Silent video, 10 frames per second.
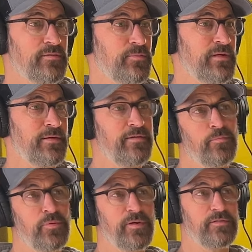We don't have
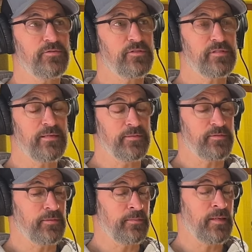employees. It's just us.
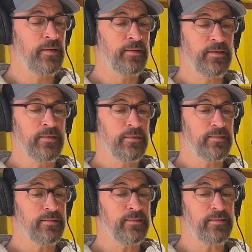And
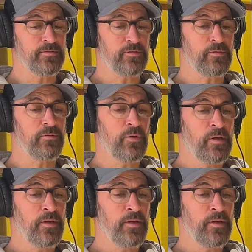and uh, so,